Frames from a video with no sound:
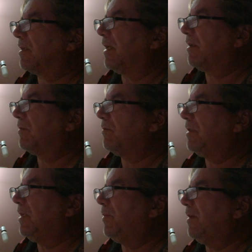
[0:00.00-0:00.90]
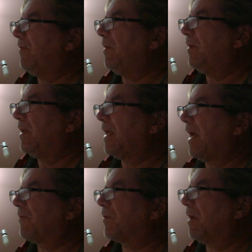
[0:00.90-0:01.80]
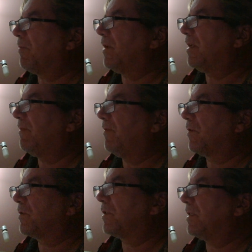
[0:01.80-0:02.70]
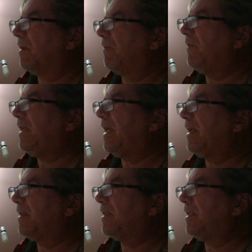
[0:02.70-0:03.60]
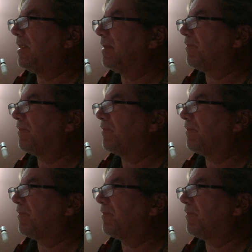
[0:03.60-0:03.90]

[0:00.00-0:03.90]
L2TP VPN After Upgrade to version v18.